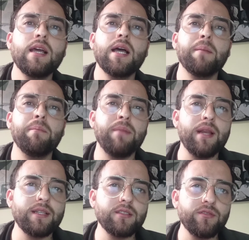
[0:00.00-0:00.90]
and
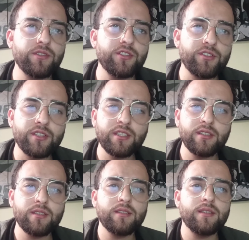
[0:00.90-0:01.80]
place of
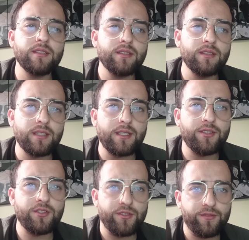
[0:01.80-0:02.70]
origin
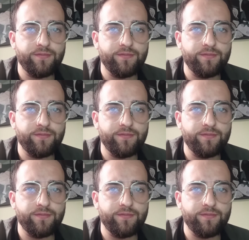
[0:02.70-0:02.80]
destination.